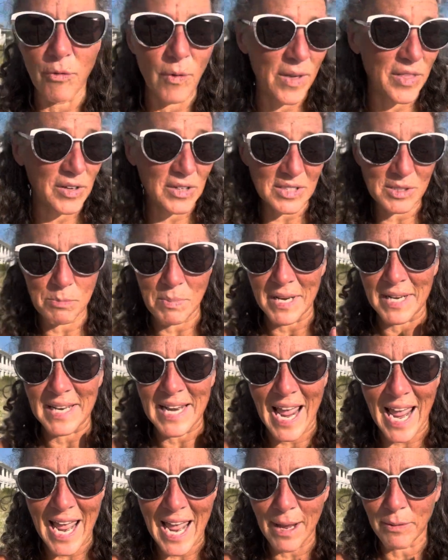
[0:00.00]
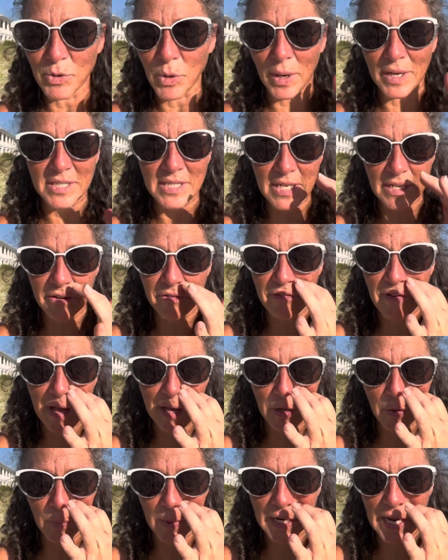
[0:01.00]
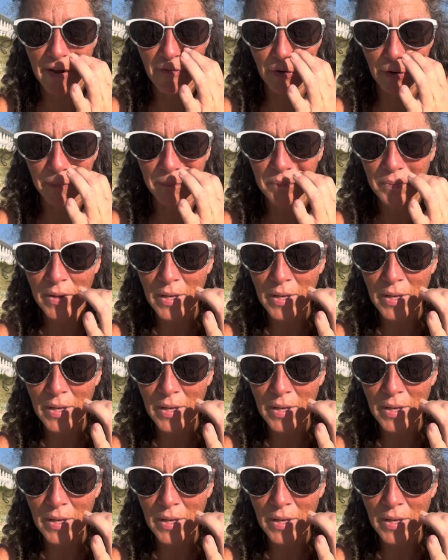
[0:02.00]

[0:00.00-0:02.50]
whether it's been named or identified or whatever.